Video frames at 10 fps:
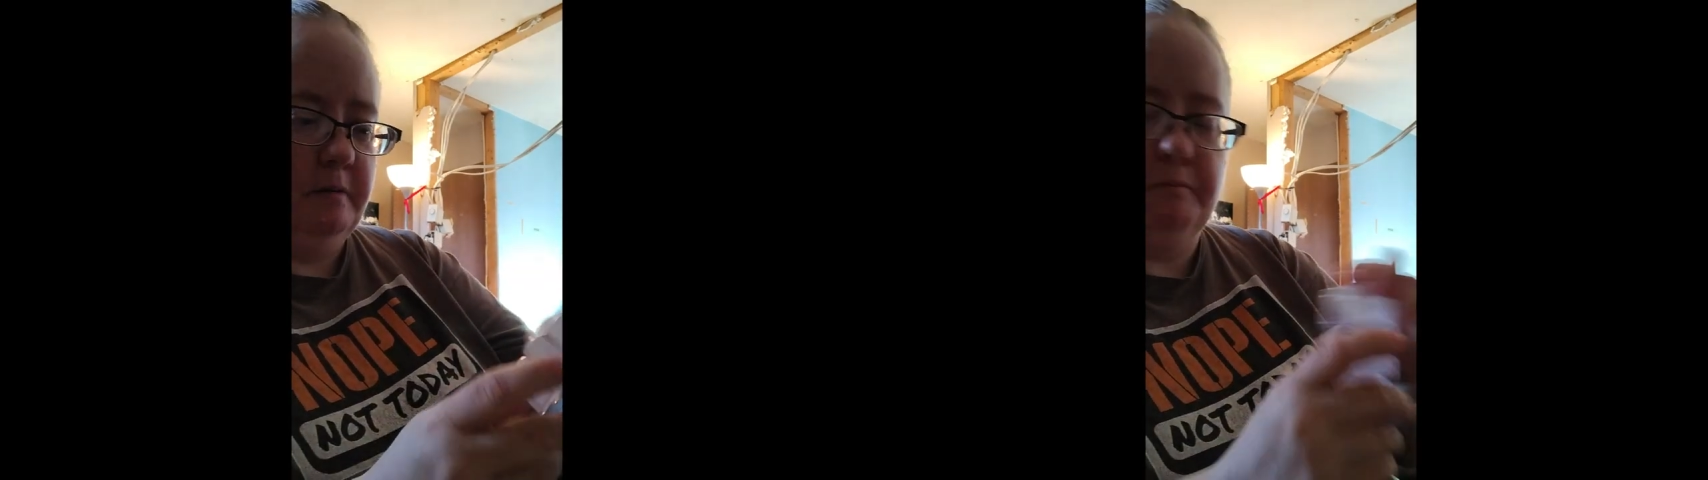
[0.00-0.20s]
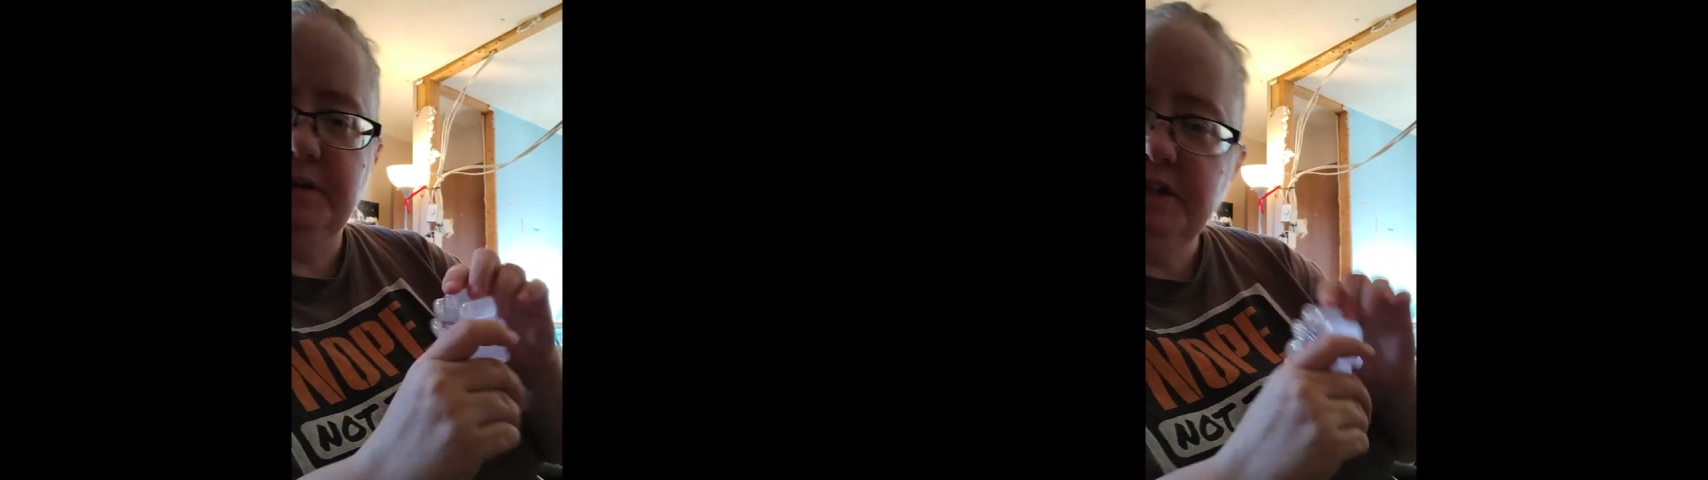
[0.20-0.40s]

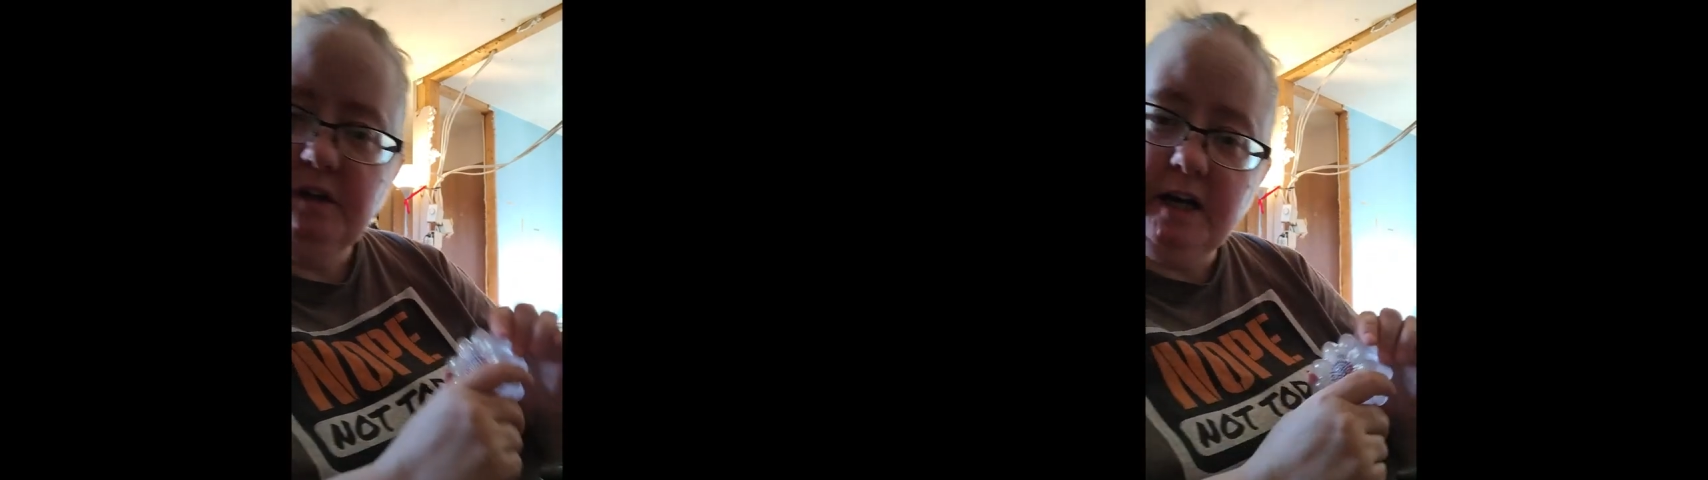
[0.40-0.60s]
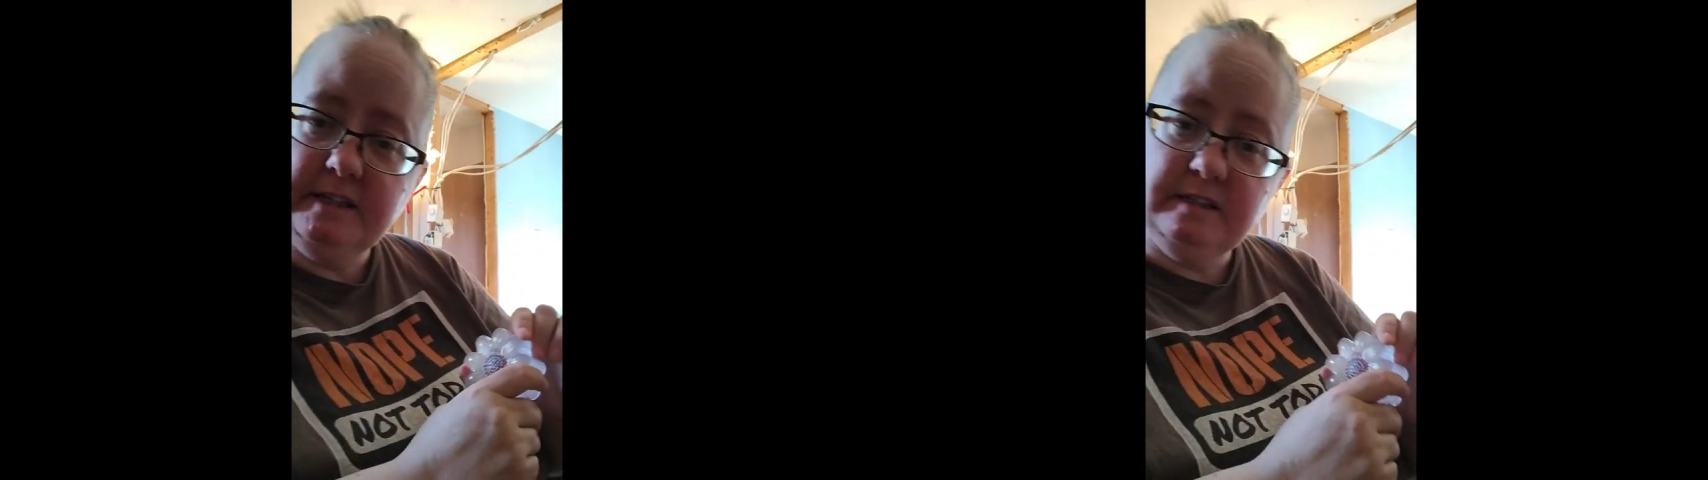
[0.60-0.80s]
But
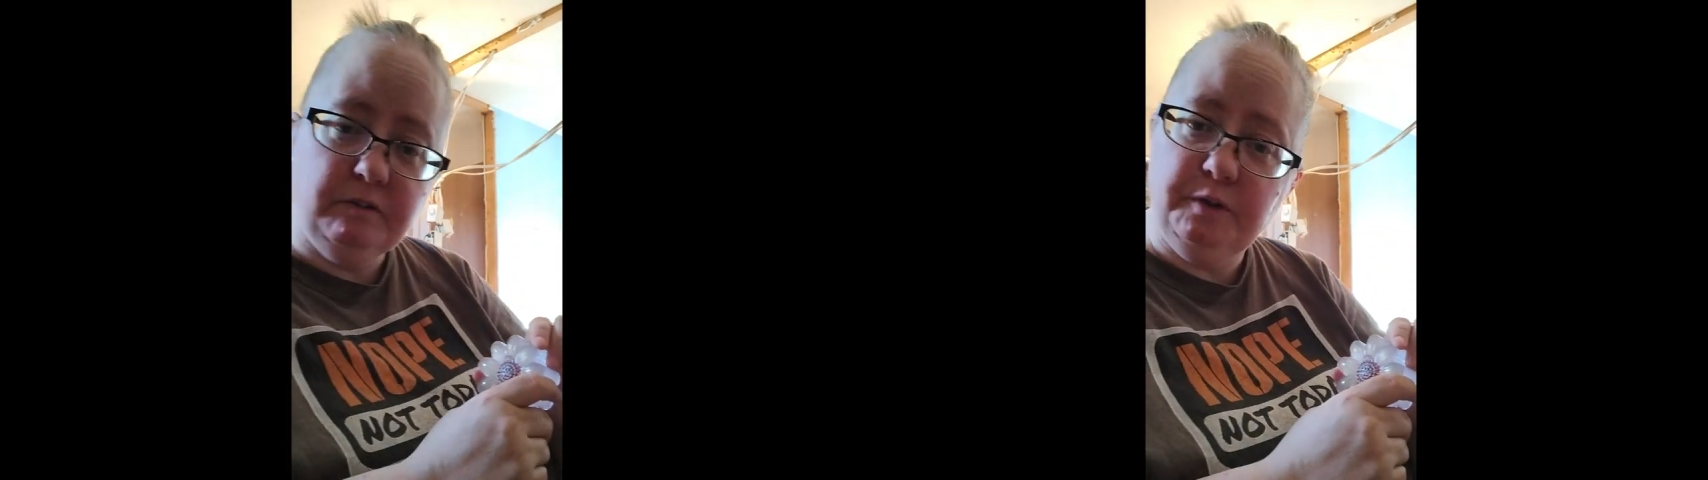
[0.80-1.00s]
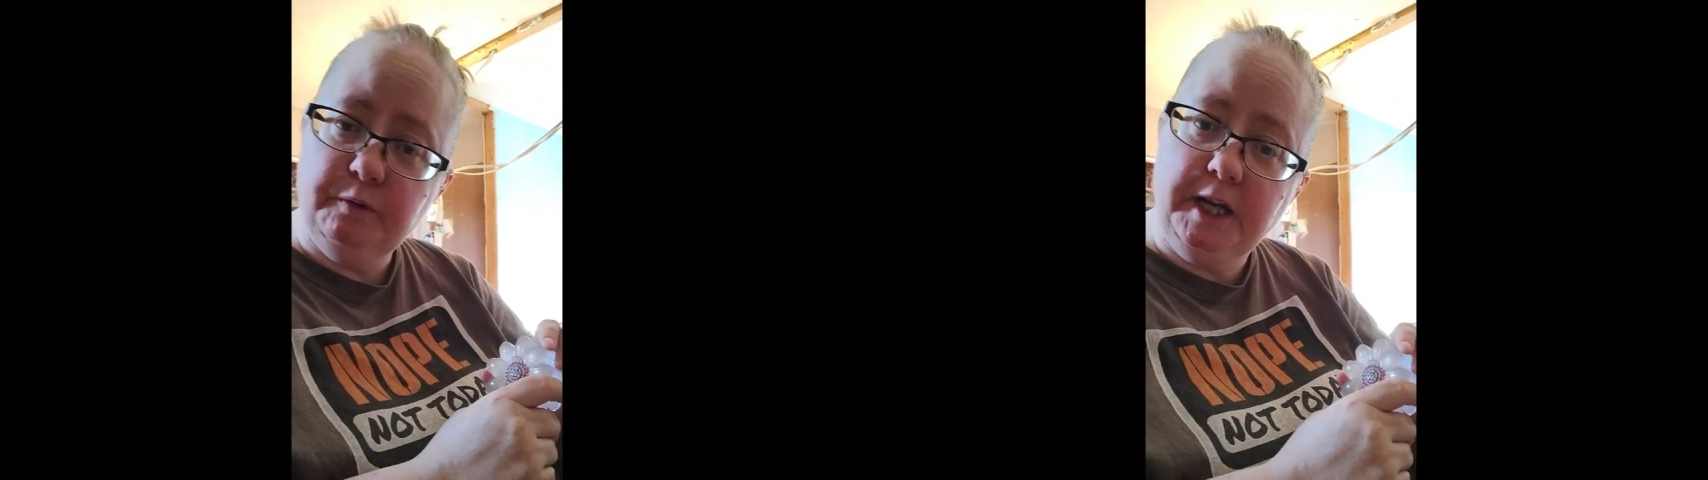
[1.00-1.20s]
I
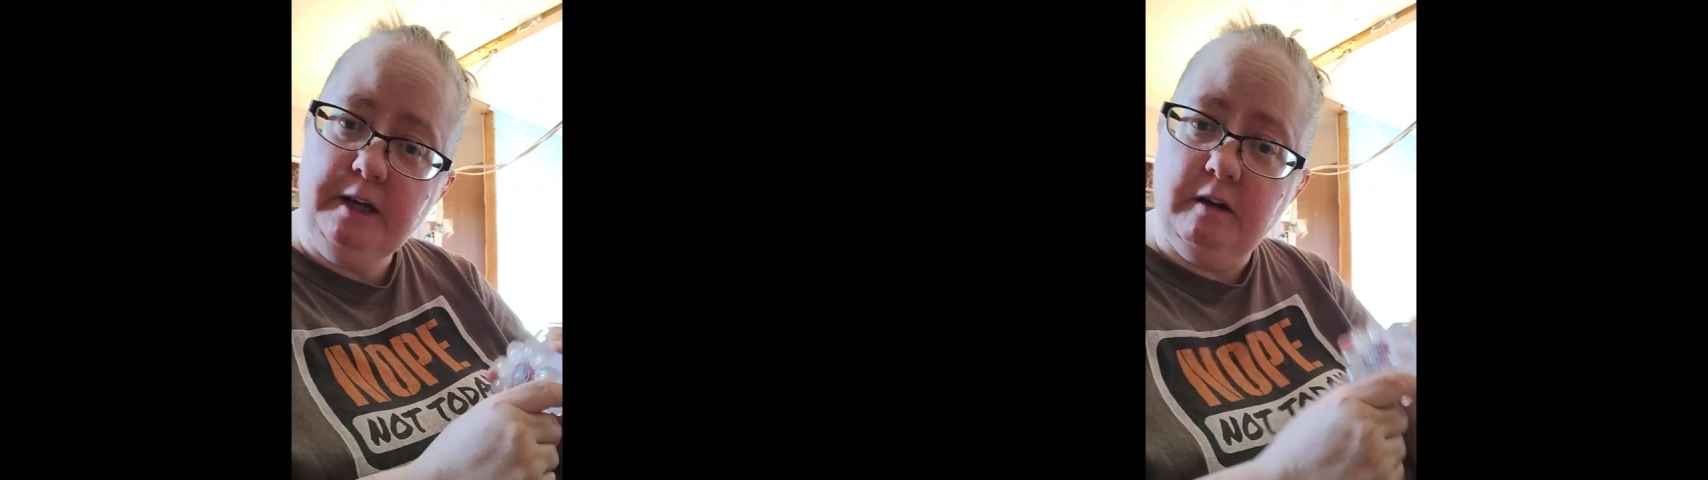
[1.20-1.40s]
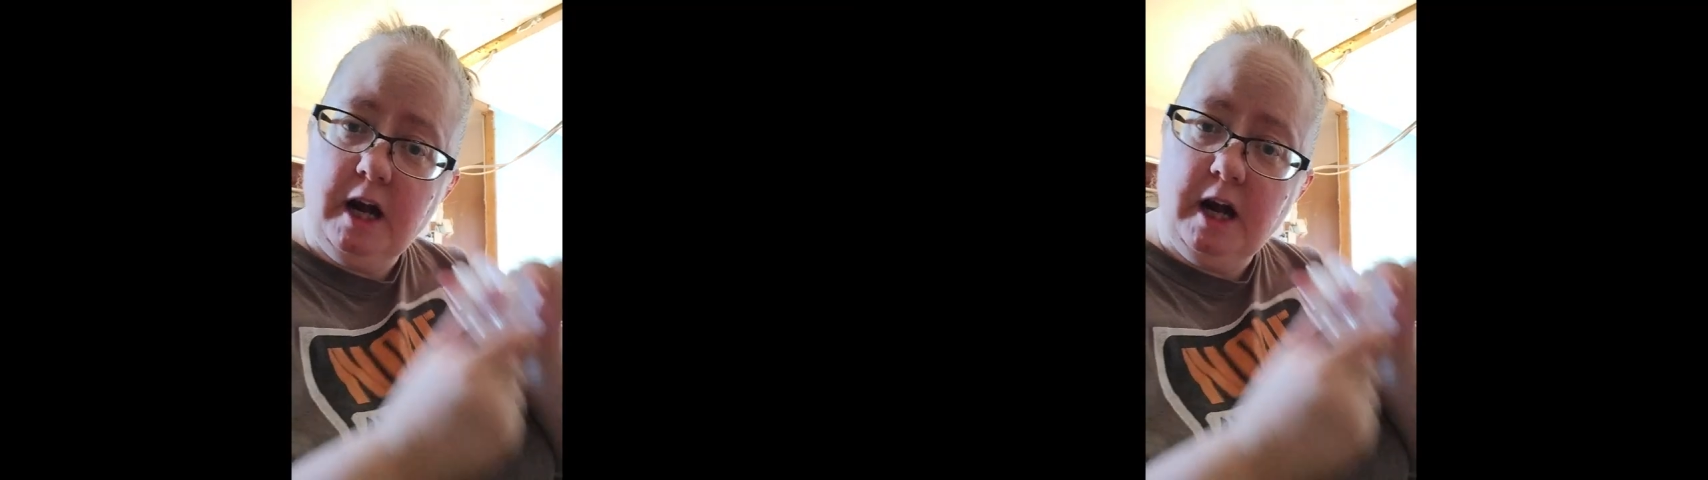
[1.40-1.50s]
still don't care.